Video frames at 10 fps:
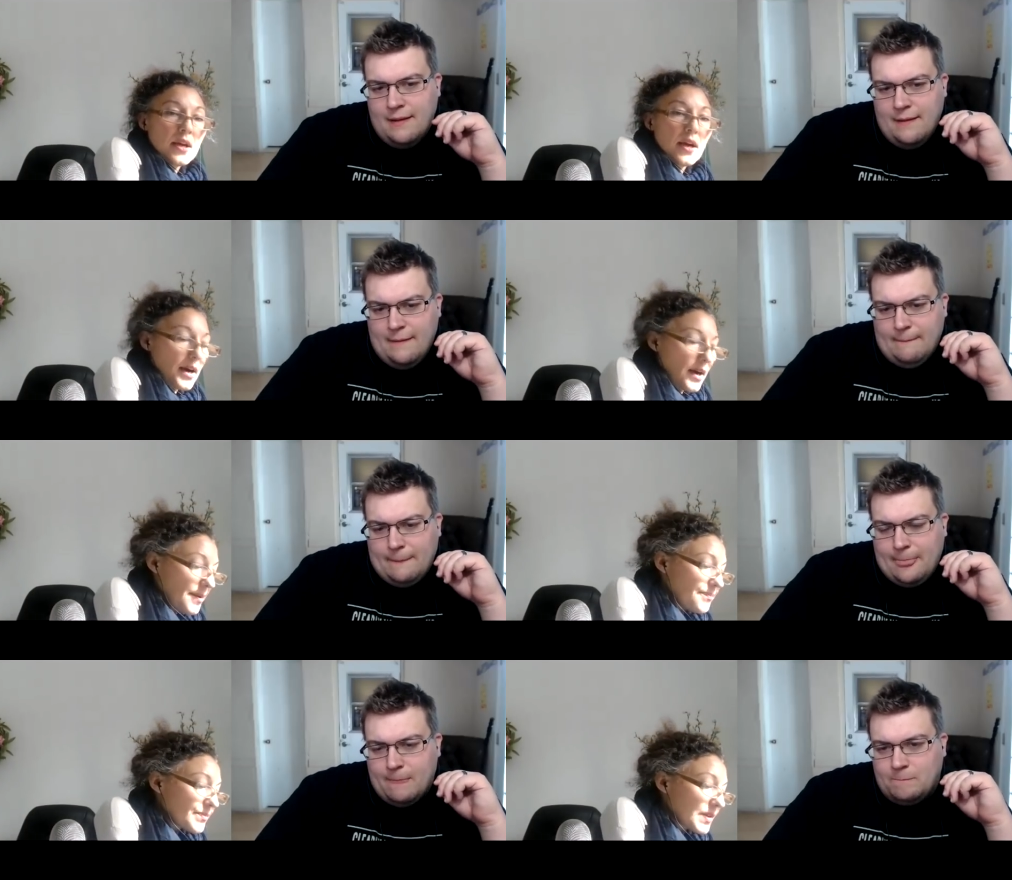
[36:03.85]

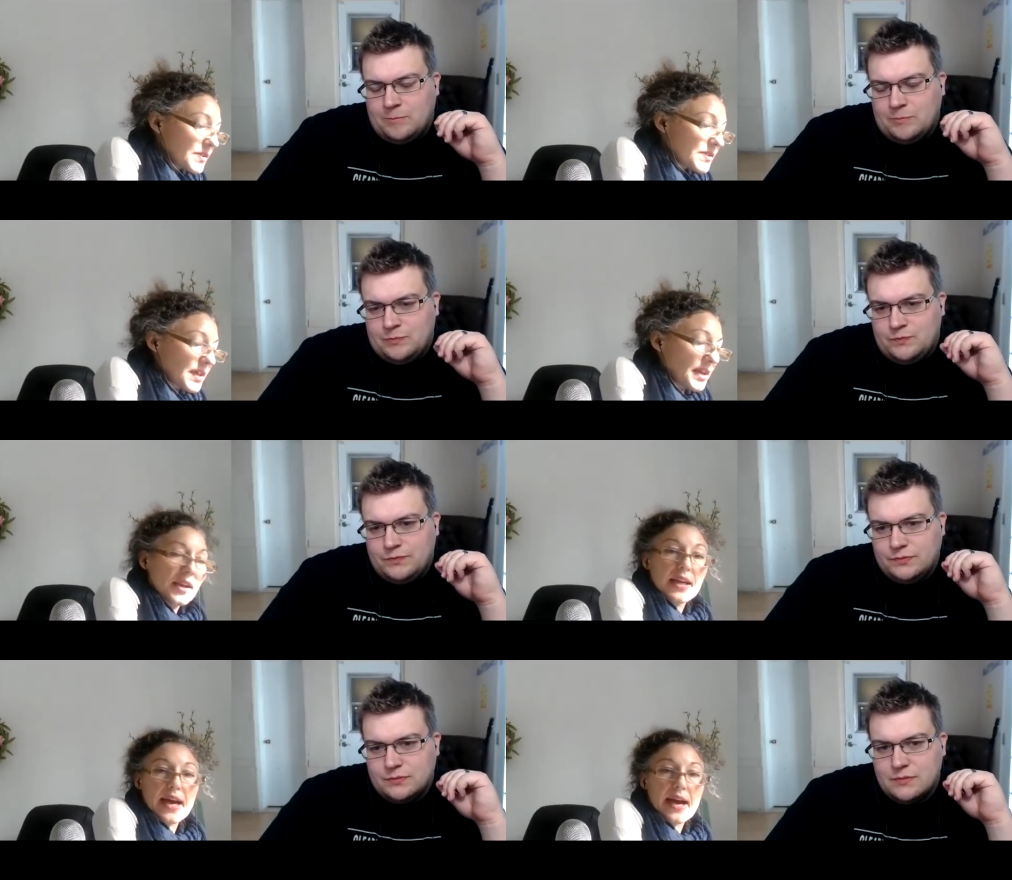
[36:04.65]
Speaker 1: Um, sun
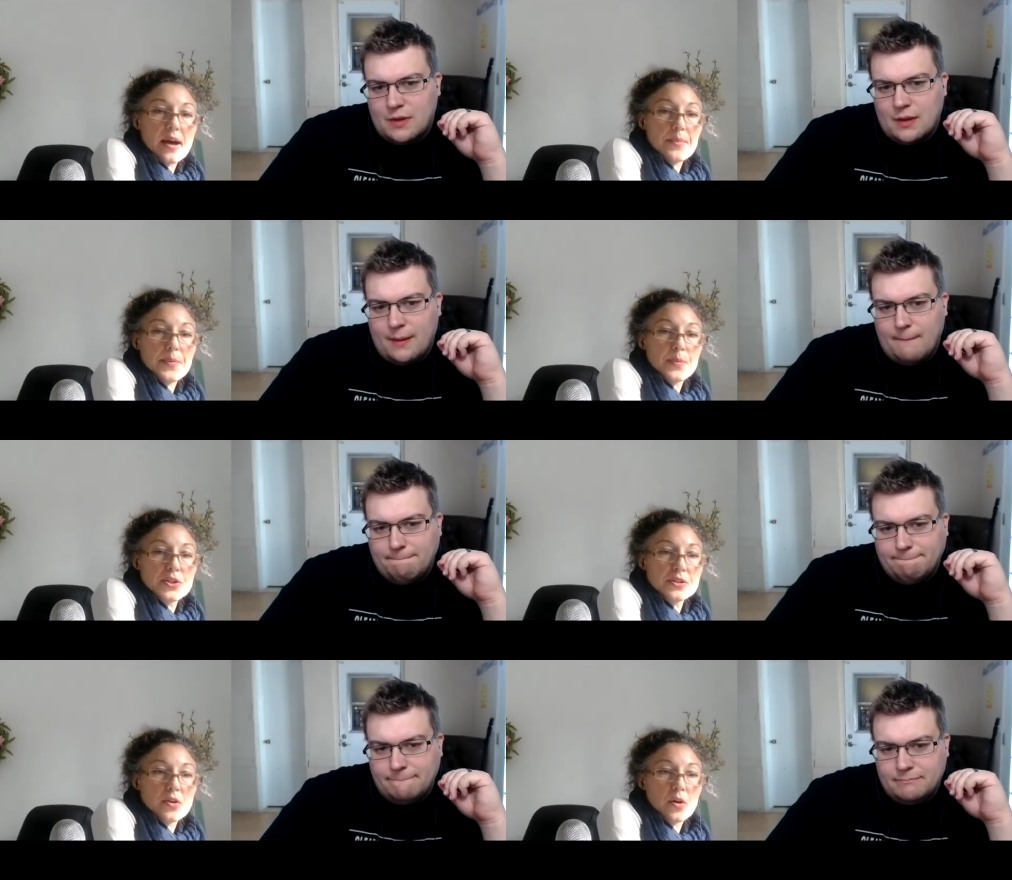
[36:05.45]
in Cap, which
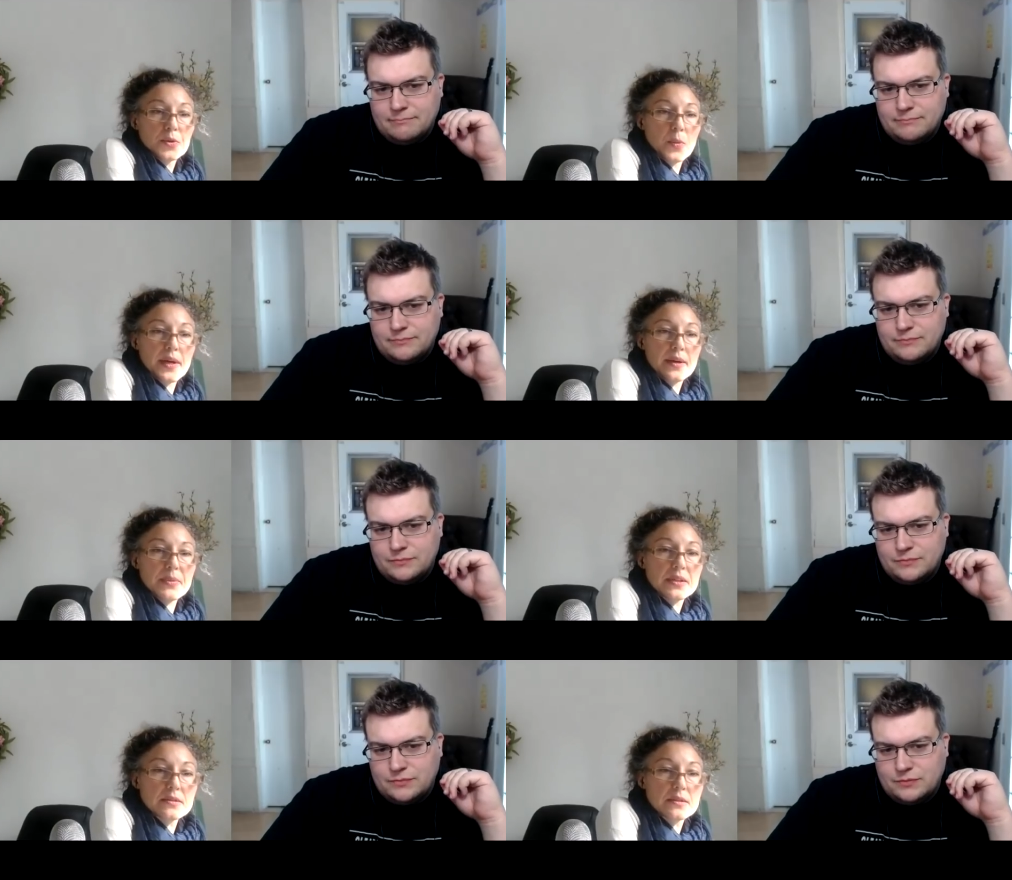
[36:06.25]
is cold and wet
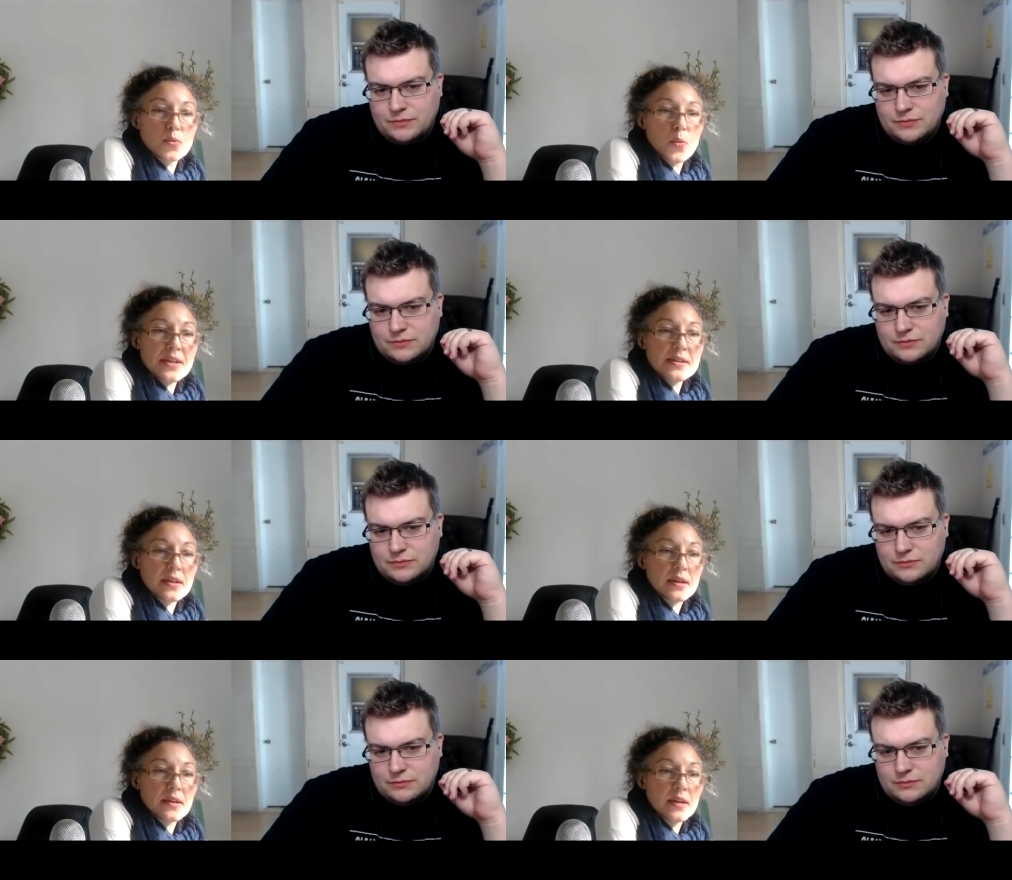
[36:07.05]
because it's
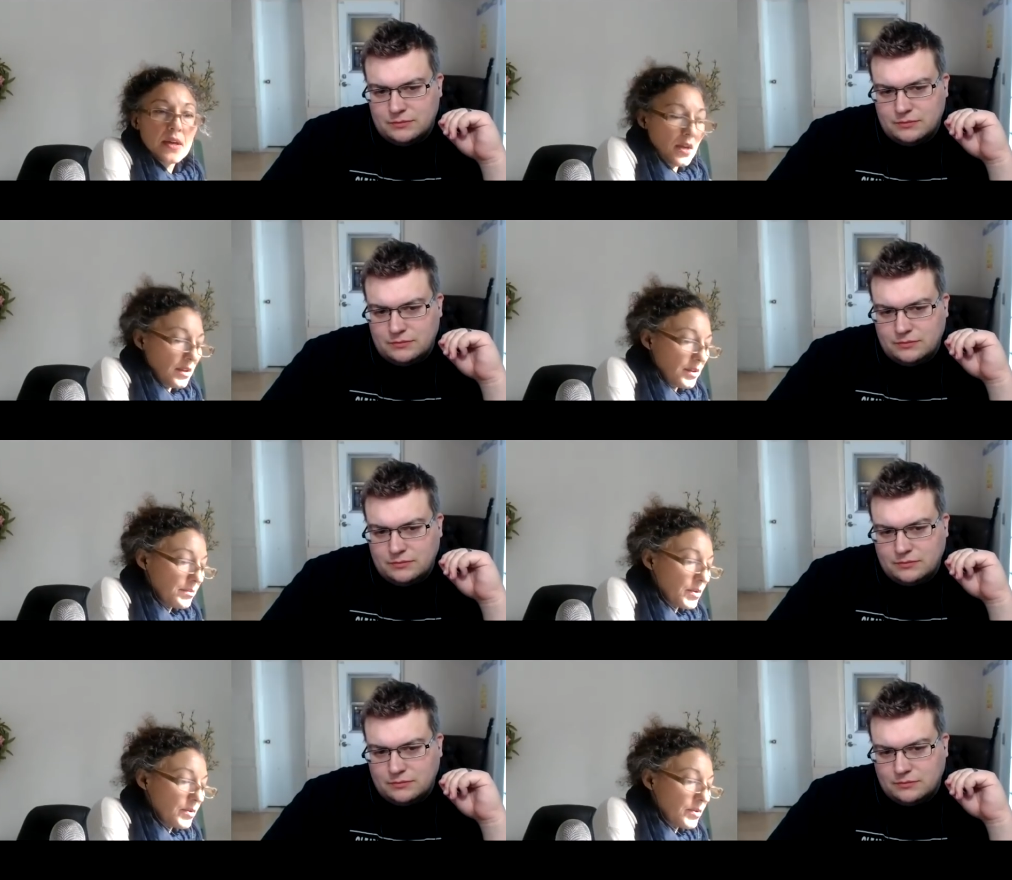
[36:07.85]
winter. The
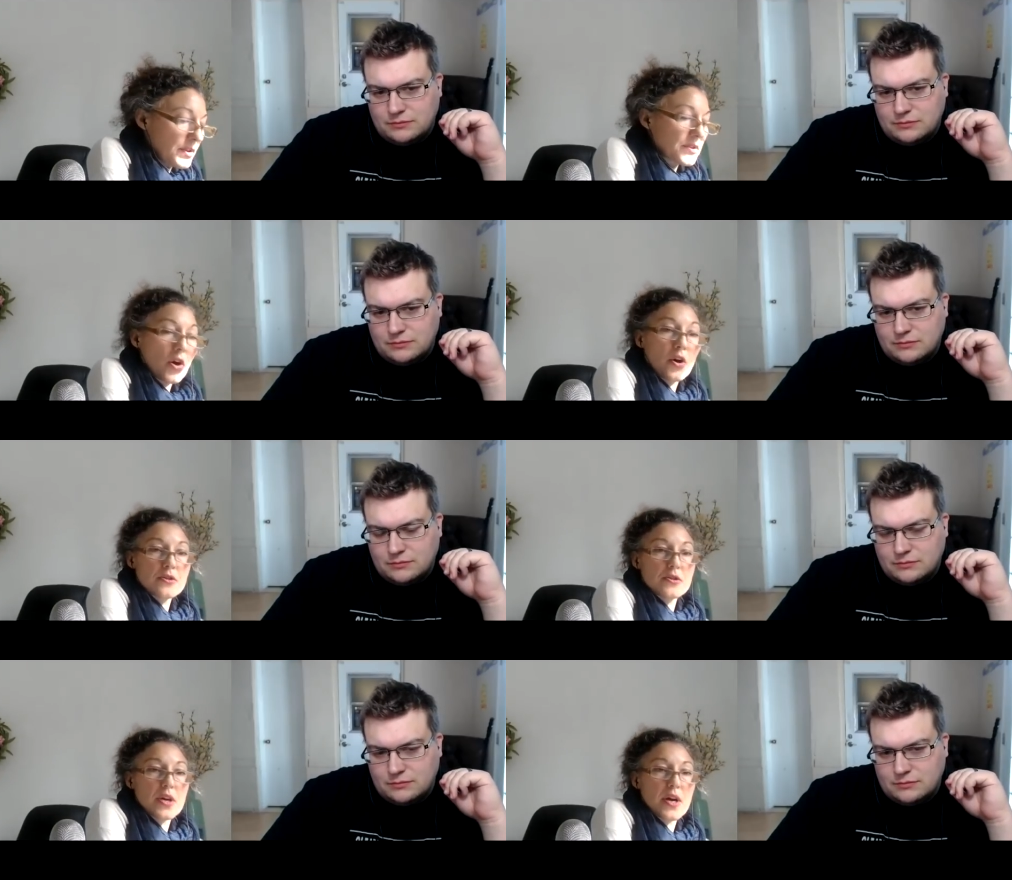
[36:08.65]
moon is hot
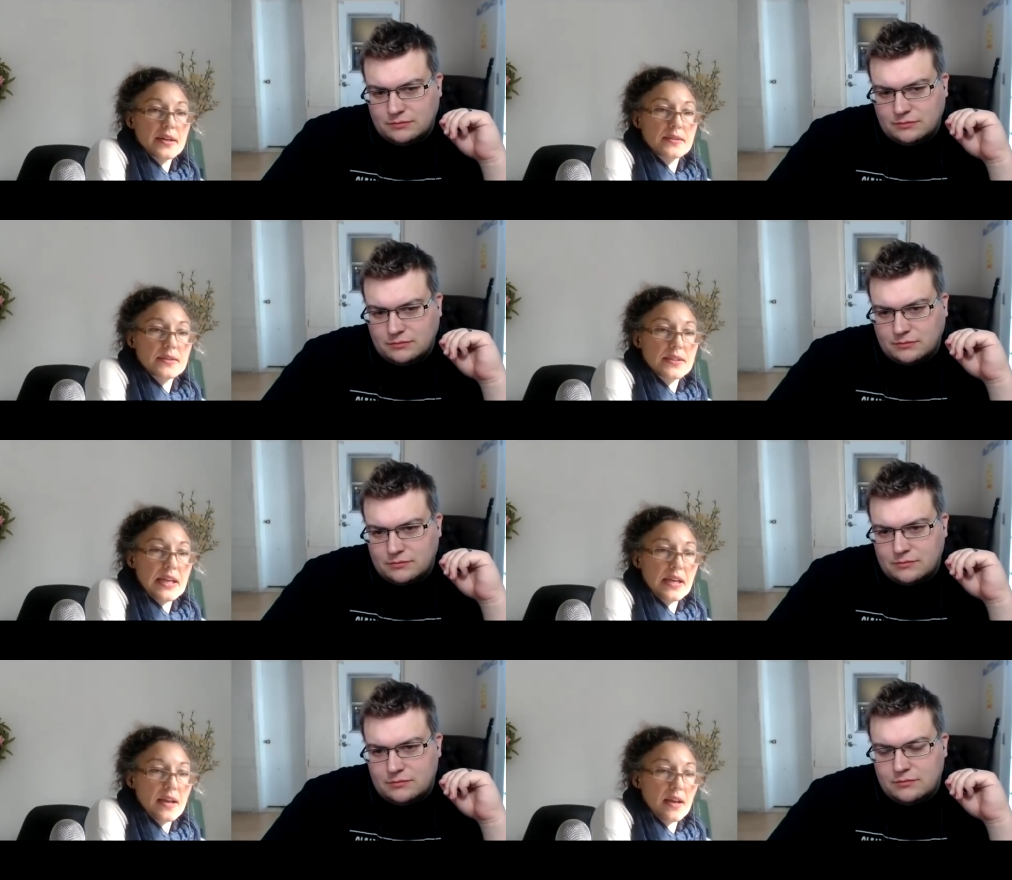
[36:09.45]
and dry because it's
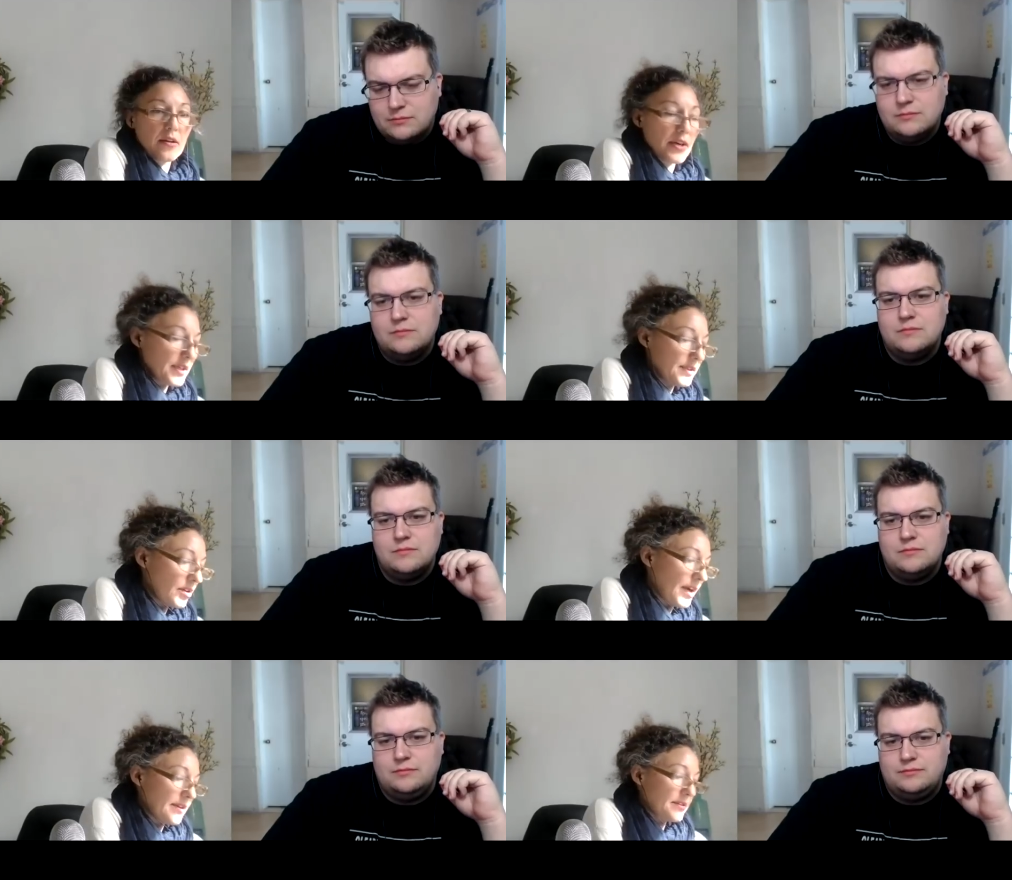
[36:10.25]
in Aries.
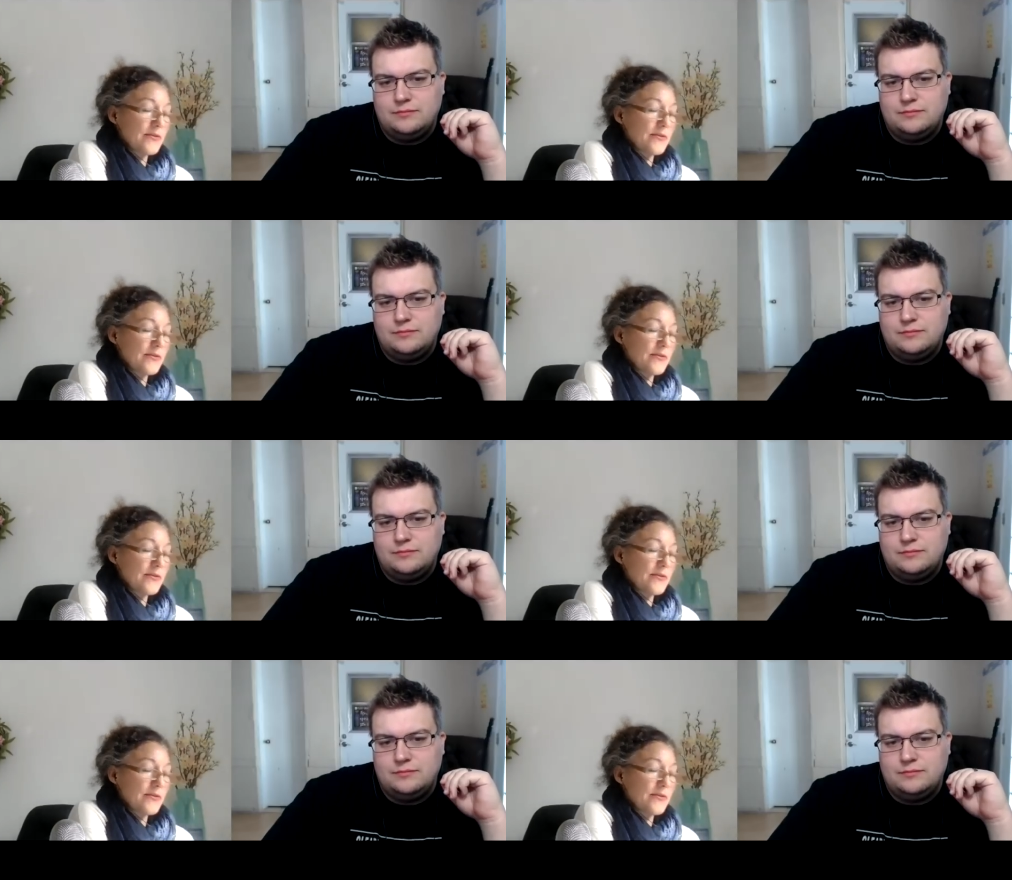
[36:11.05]
Okay, I'm